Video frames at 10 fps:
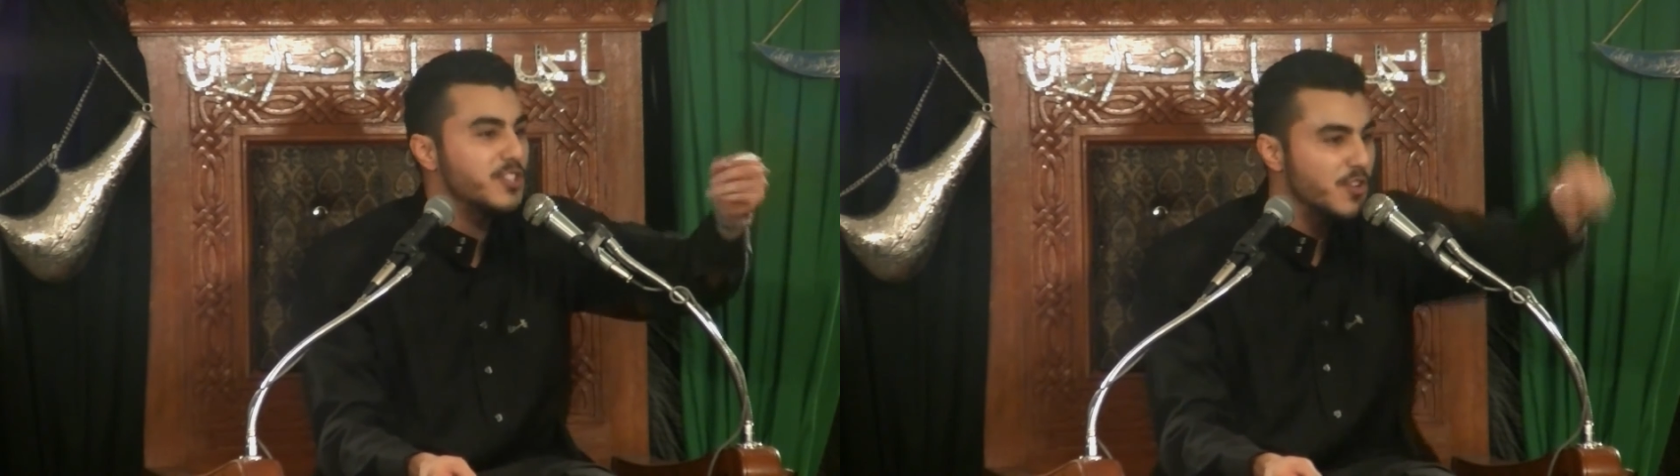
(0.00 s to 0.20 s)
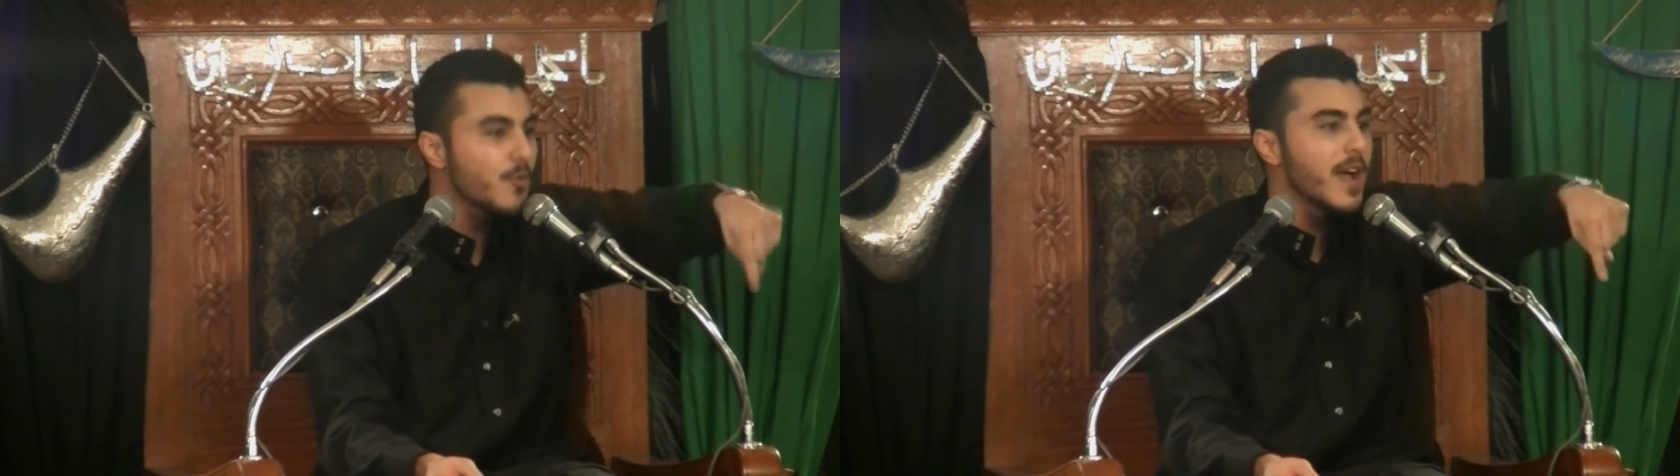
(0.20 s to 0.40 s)

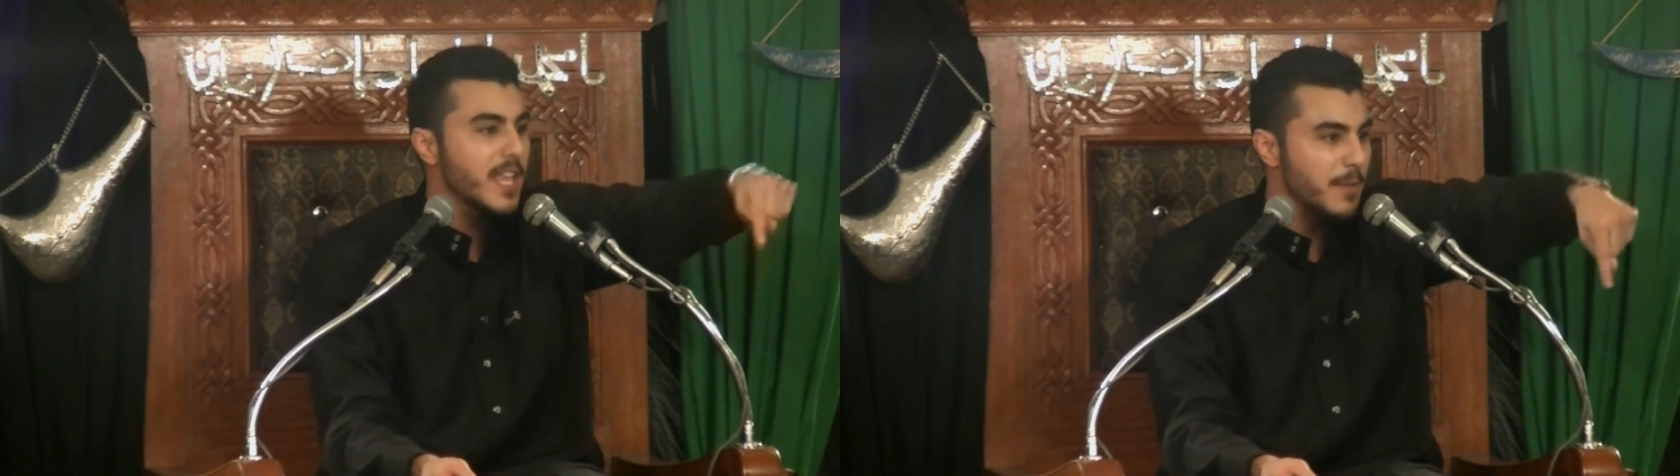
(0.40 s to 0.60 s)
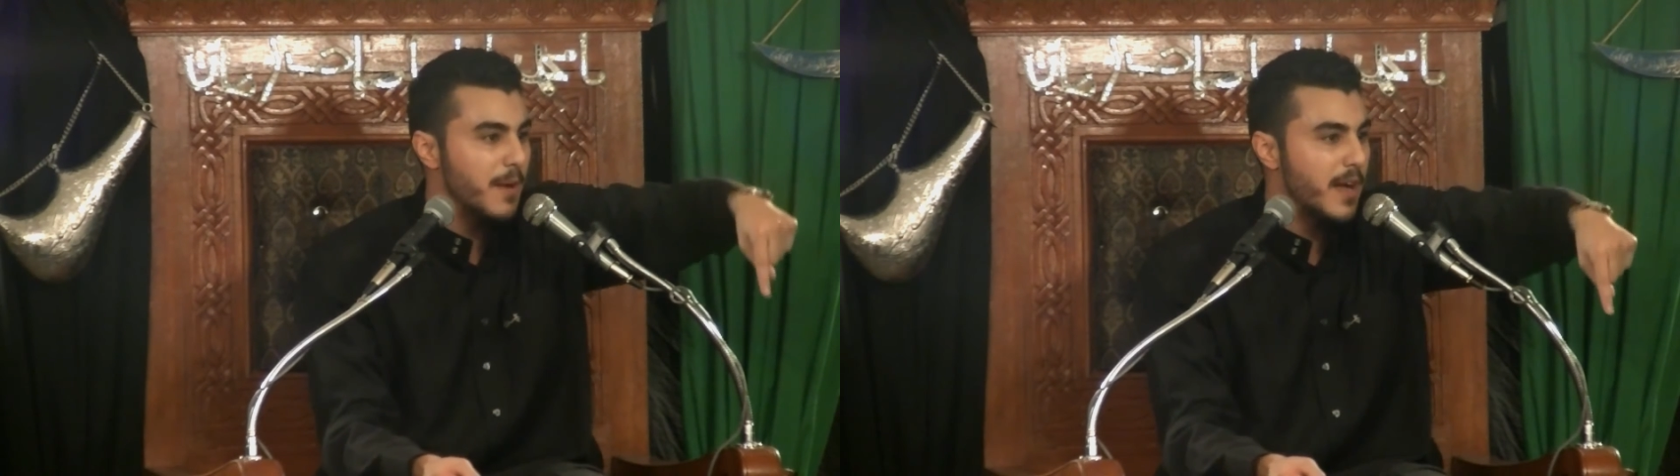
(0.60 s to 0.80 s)
Do you know why
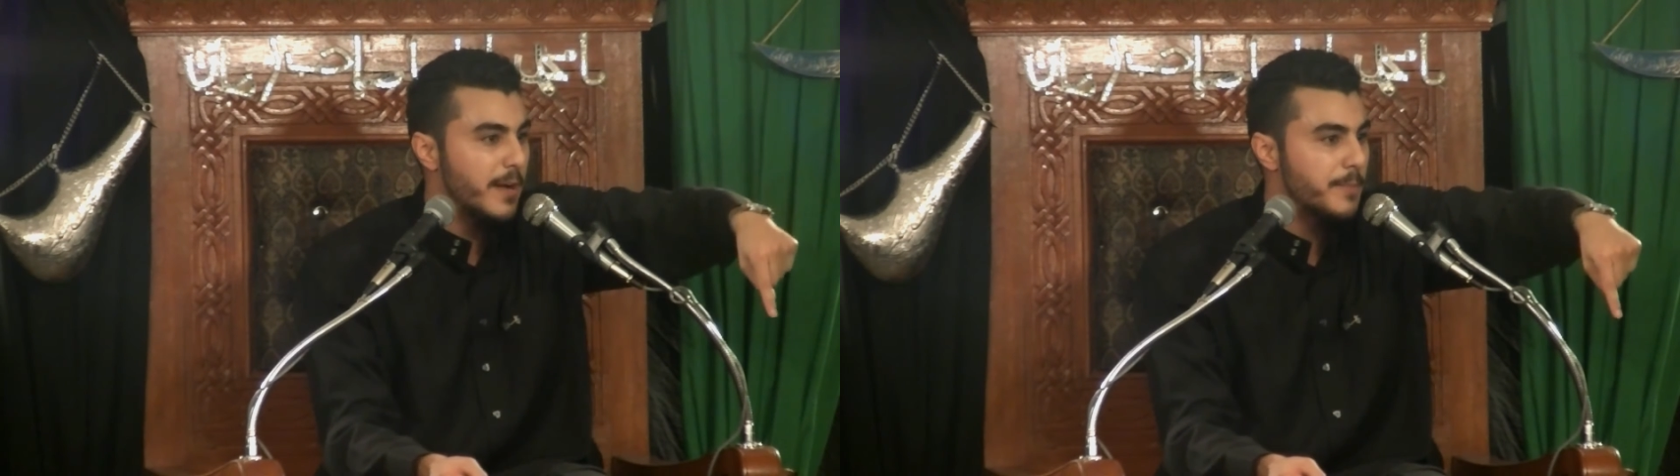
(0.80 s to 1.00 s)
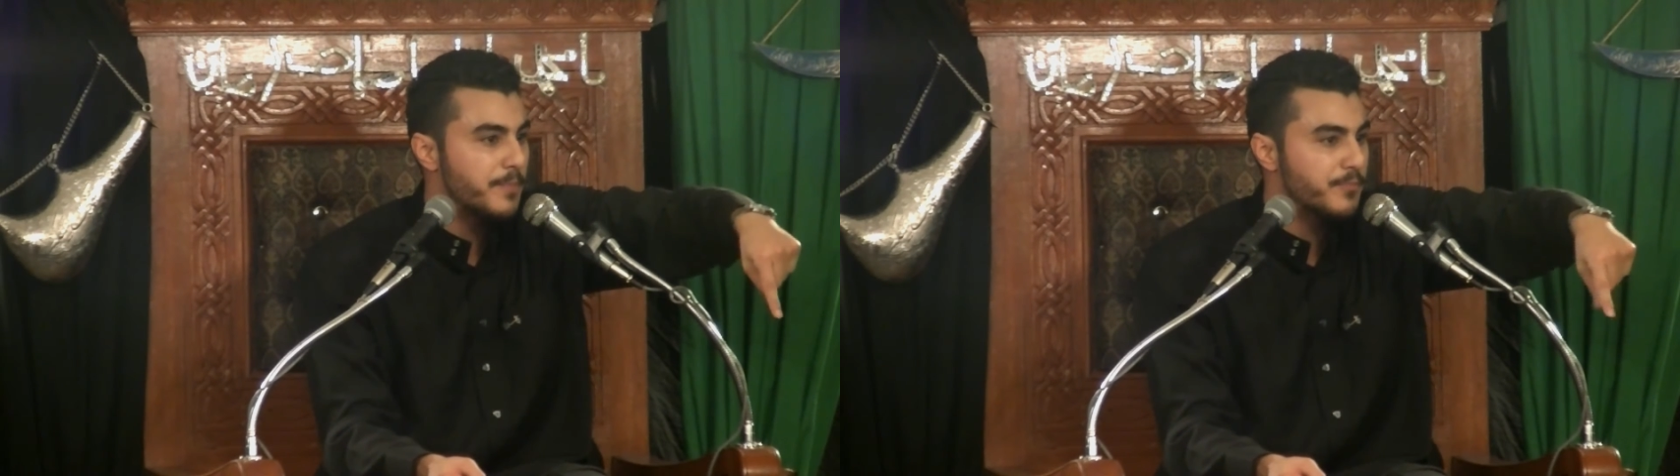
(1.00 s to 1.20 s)

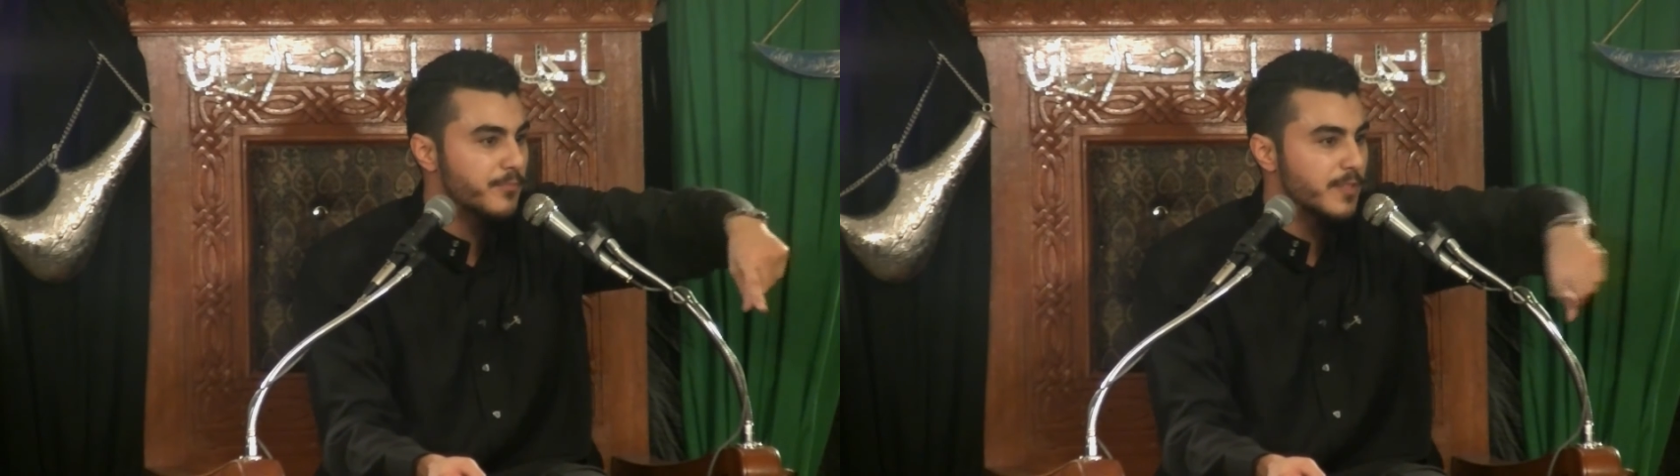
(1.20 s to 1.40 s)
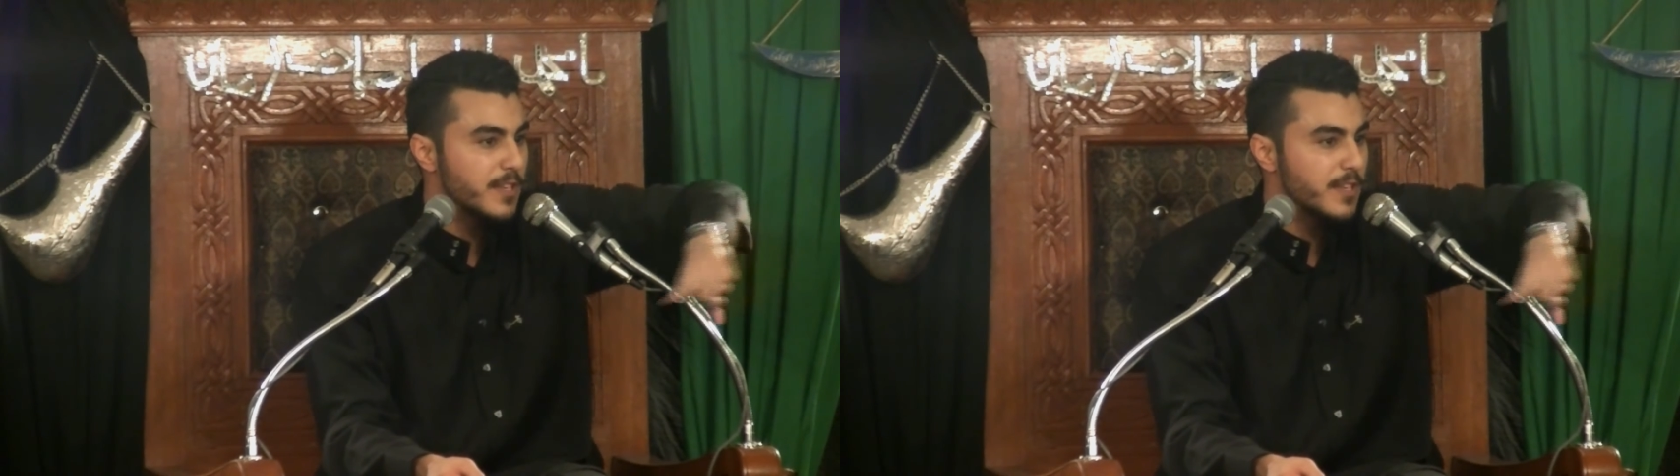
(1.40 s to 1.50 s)
Imam